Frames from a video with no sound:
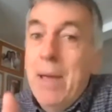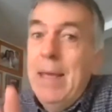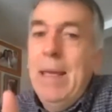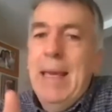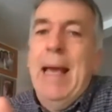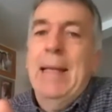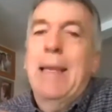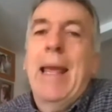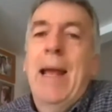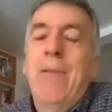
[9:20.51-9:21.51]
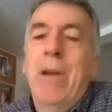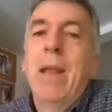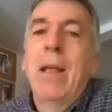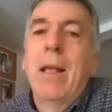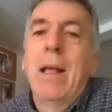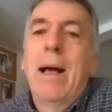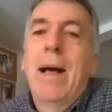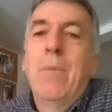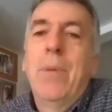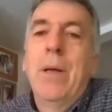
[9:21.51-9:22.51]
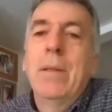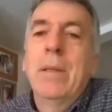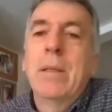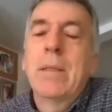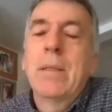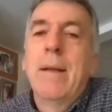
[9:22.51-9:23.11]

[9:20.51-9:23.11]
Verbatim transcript: He can carry our burdens.